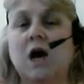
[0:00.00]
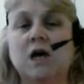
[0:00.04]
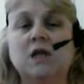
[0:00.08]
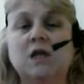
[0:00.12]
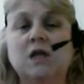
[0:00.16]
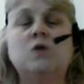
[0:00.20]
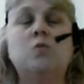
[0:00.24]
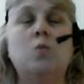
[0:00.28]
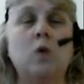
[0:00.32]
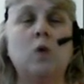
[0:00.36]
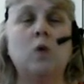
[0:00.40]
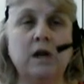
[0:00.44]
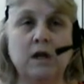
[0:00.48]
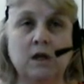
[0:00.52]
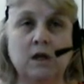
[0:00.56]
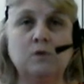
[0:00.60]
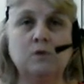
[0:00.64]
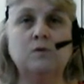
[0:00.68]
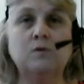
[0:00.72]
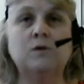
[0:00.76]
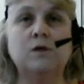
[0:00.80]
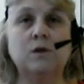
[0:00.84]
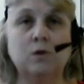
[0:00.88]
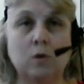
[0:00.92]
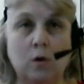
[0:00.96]
You want to
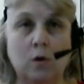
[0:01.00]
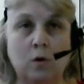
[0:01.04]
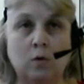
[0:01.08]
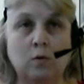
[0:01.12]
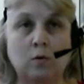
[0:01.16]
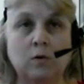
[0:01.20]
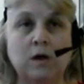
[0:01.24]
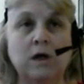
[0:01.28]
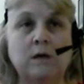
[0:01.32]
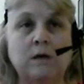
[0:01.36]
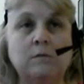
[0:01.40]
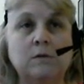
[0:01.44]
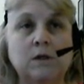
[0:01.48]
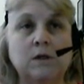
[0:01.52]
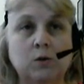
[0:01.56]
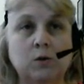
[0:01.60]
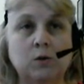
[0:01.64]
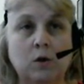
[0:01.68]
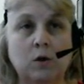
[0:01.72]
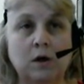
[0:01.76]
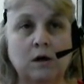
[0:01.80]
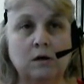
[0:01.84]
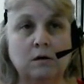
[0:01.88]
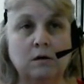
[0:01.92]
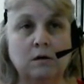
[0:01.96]
use your own image. You
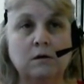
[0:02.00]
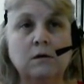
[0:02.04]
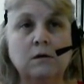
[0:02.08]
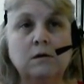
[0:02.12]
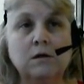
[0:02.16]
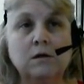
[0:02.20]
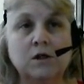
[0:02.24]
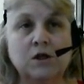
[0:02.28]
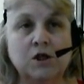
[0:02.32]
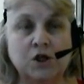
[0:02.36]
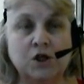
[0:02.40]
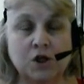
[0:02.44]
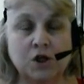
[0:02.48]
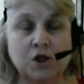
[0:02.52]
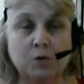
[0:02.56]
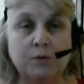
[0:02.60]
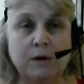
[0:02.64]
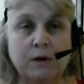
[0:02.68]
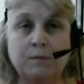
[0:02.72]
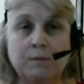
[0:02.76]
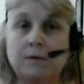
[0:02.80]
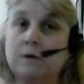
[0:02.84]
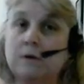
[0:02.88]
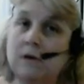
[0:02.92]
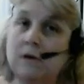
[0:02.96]
want to show
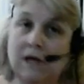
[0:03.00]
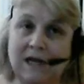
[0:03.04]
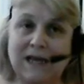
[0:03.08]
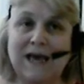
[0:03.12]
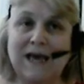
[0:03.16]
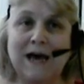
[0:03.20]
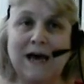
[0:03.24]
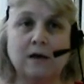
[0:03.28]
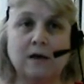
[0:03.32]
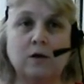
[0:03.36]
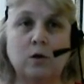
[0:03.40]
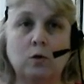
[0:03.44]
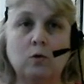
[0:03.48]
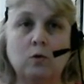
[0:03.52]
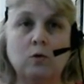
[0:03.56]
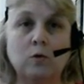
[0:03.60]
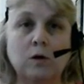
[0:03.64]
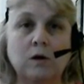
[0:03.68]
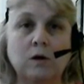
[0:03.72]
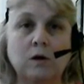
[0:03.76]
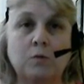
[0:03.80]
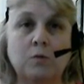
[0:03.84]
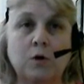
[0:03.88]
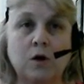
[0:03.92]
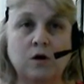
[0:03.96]
people that, yeah, you're a
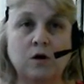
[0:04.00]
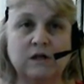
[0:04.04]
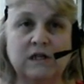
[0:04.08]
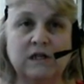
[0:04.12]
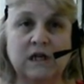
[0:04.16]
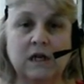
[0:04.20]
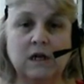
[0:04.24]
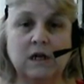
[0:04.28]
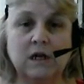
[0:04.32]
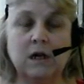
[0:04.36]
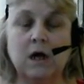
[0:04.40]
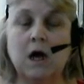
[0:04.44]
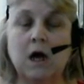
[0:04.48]
real person.